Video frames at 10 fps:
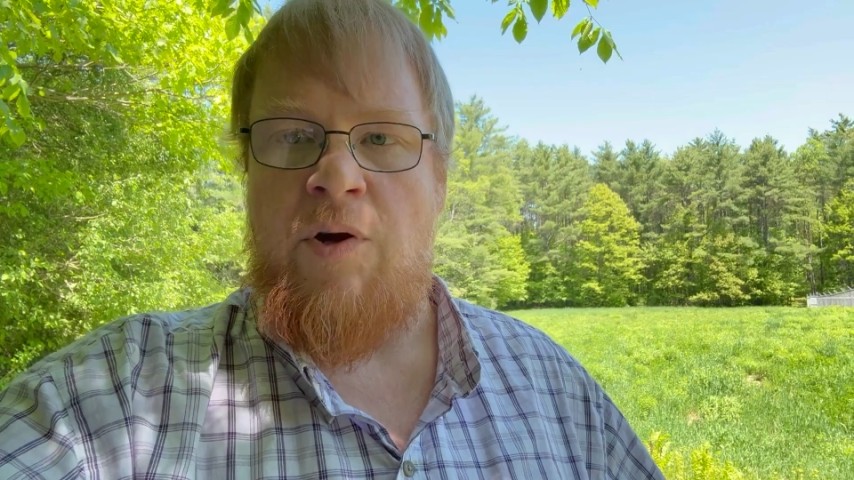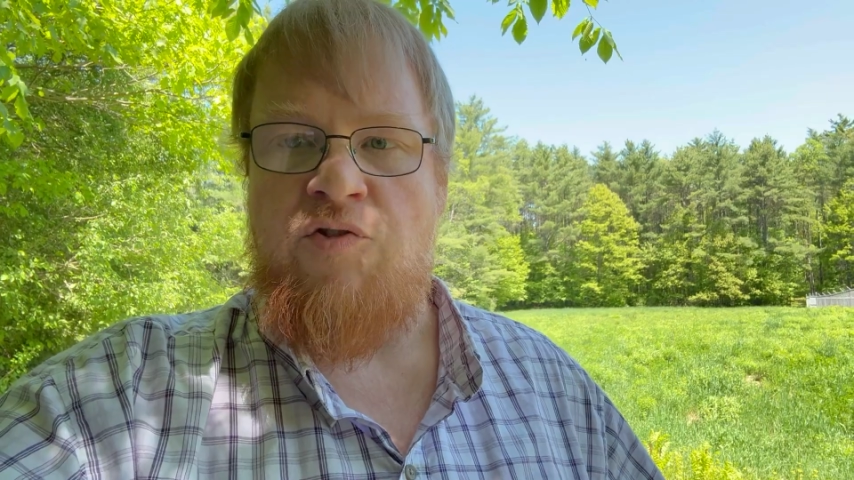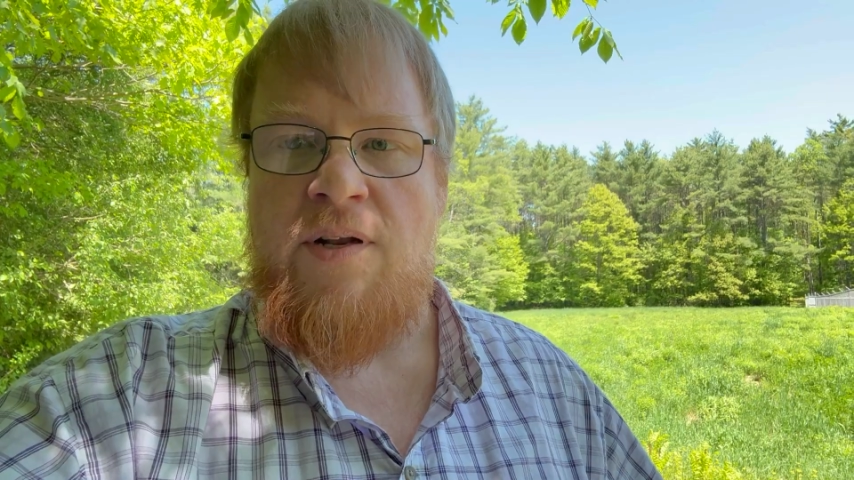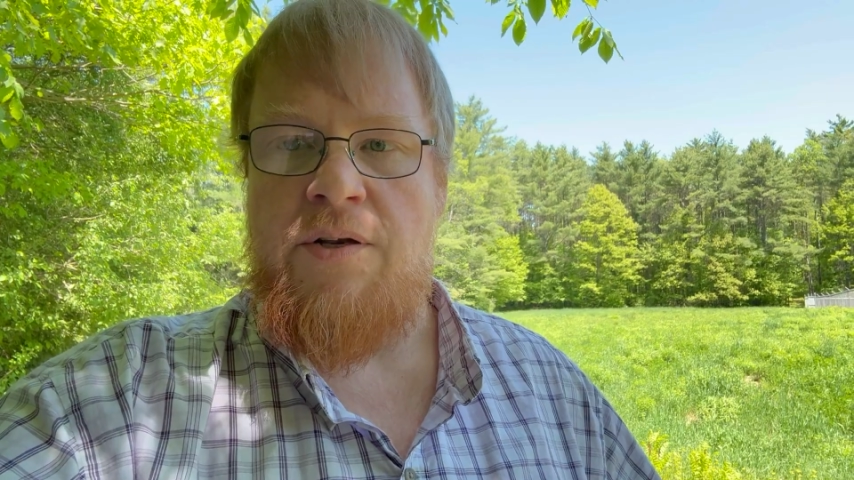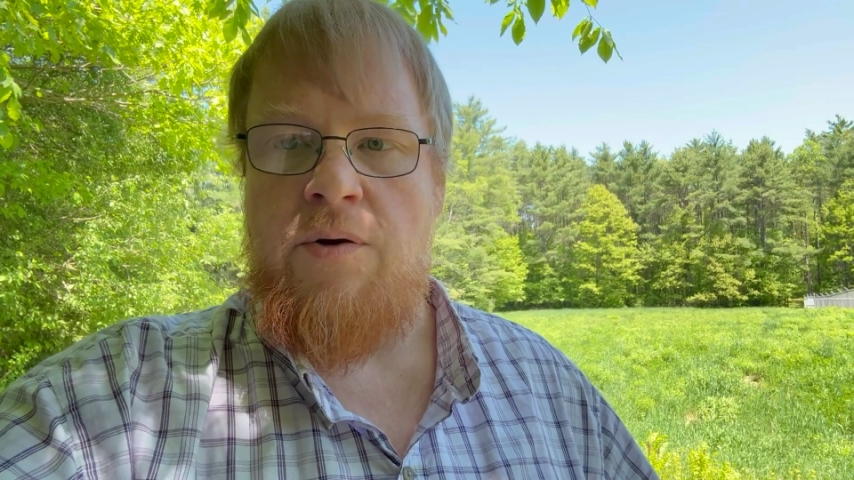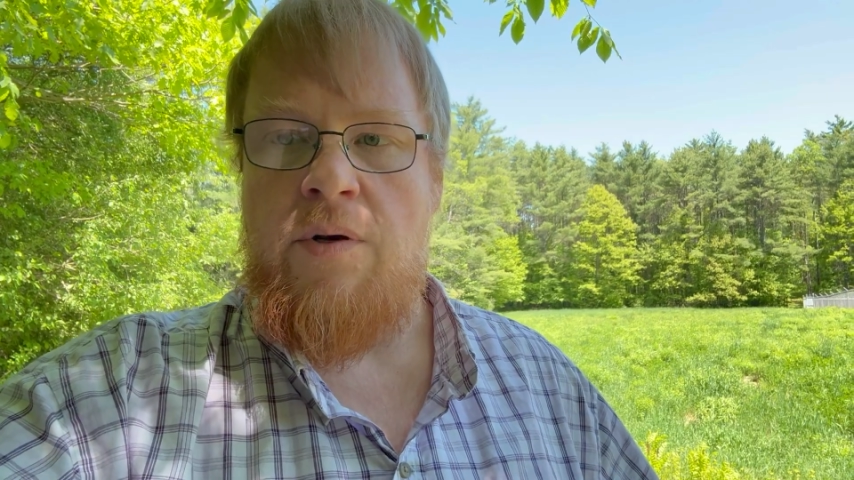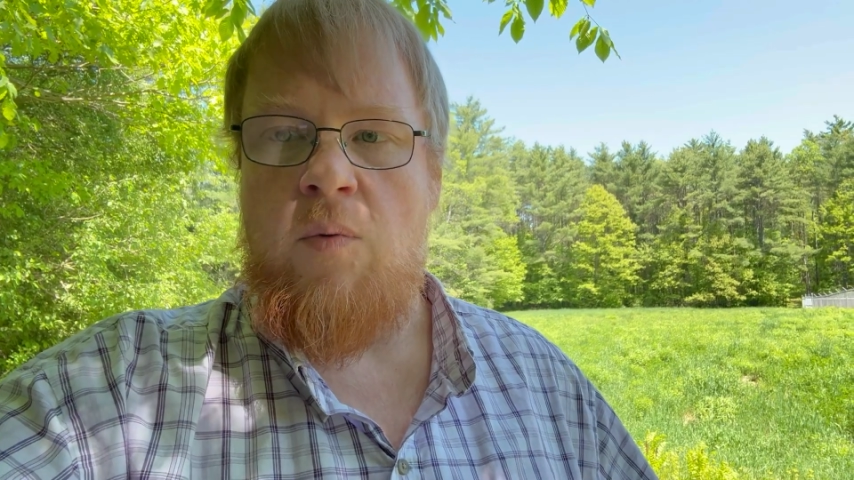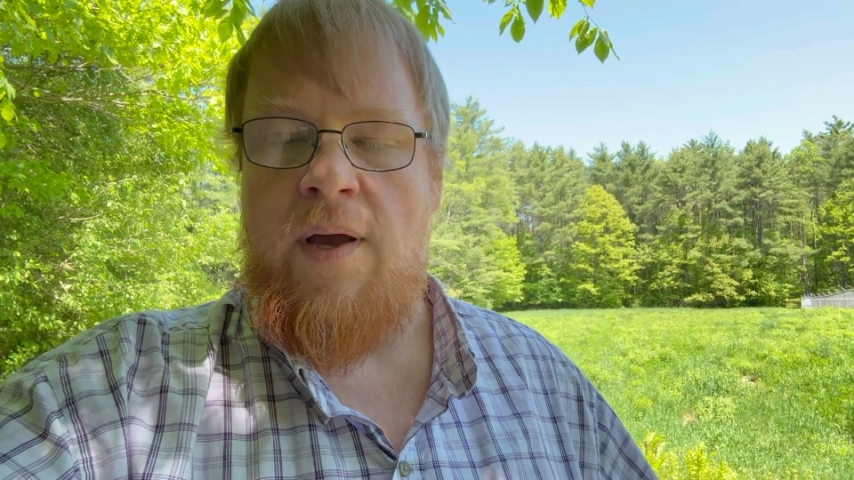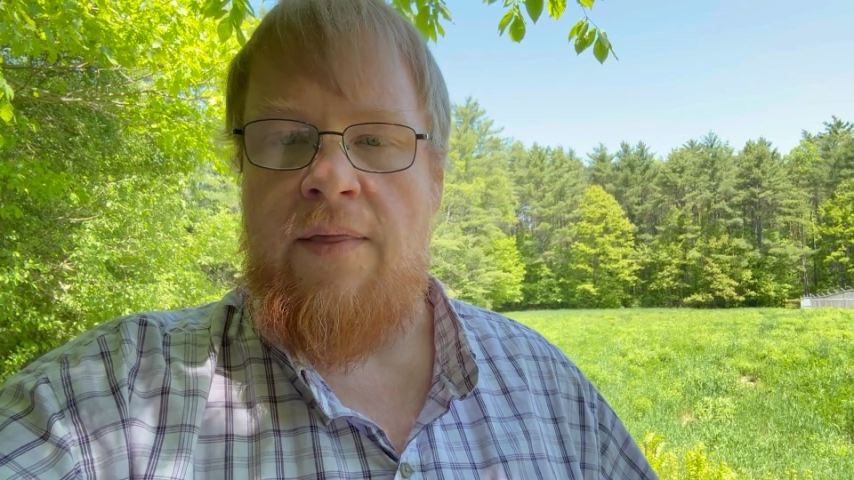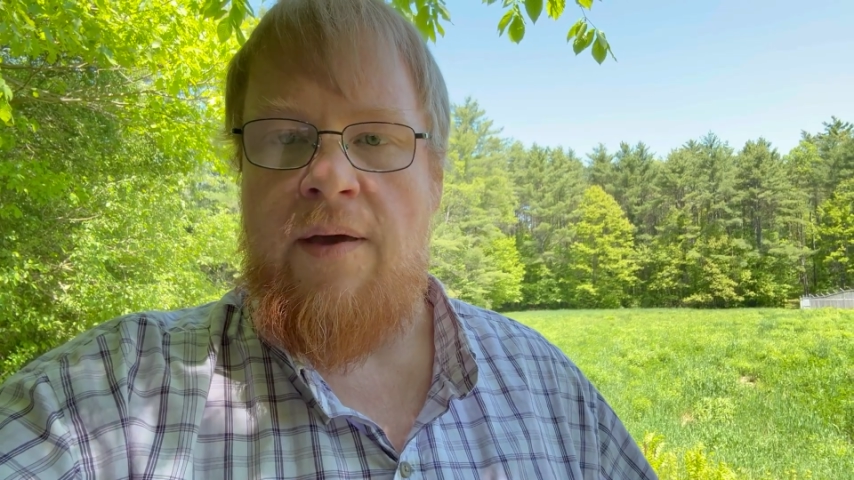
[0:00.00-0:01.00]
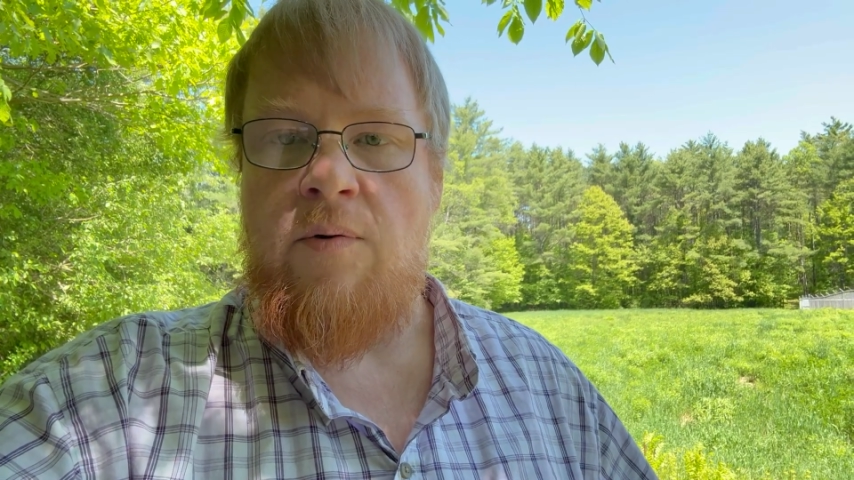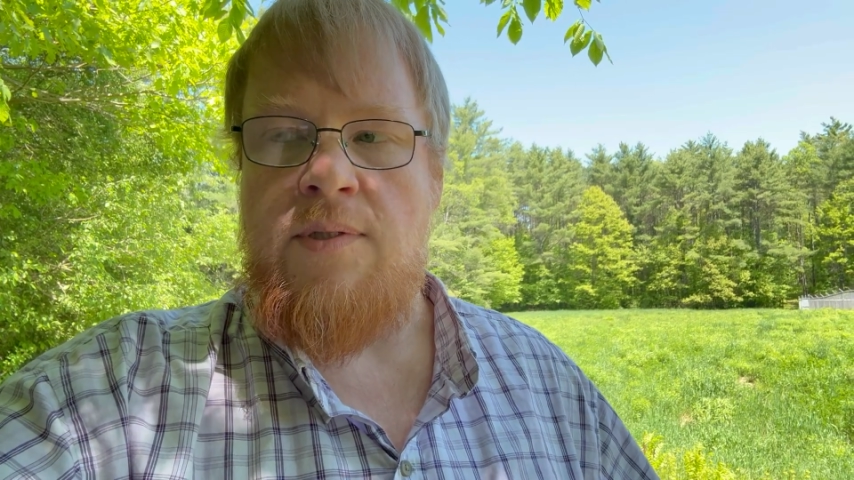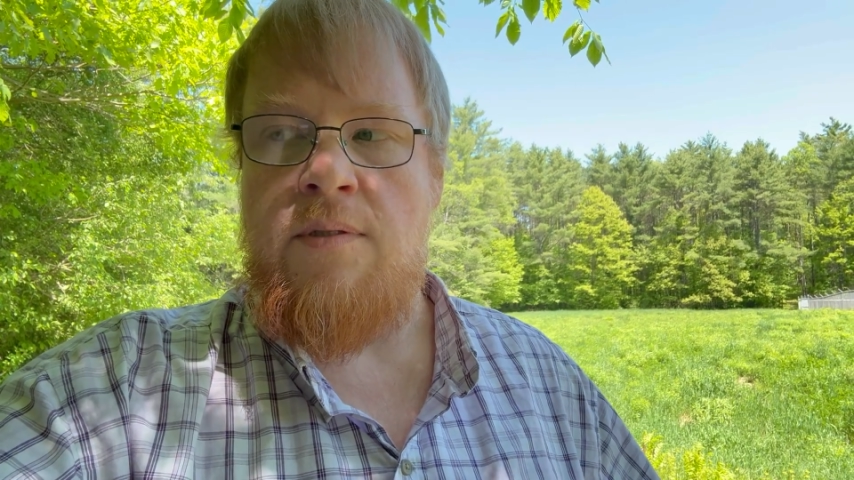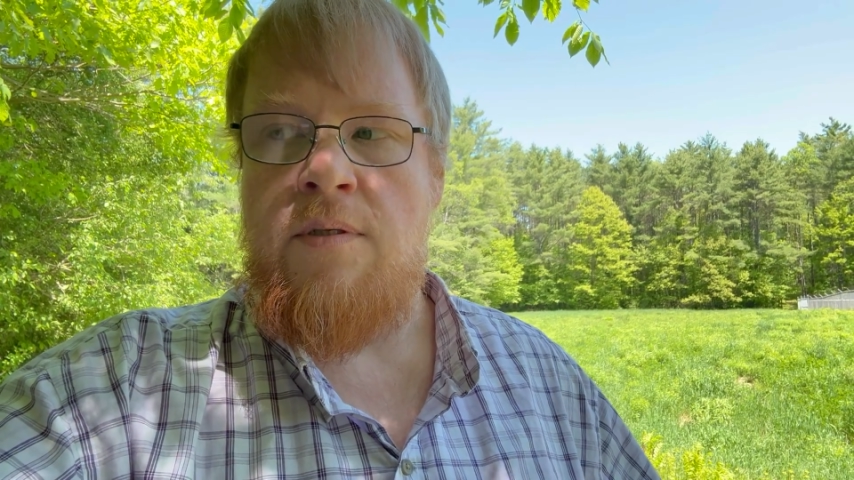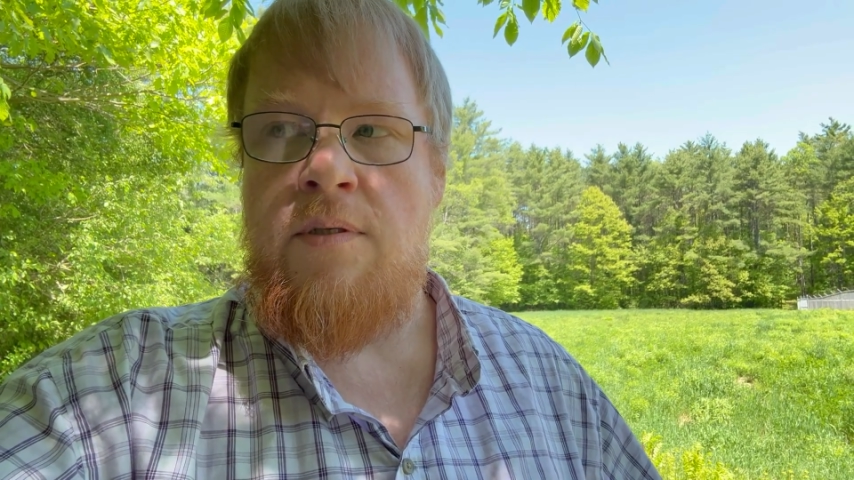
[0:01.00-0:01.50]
we tried to do it in a way that would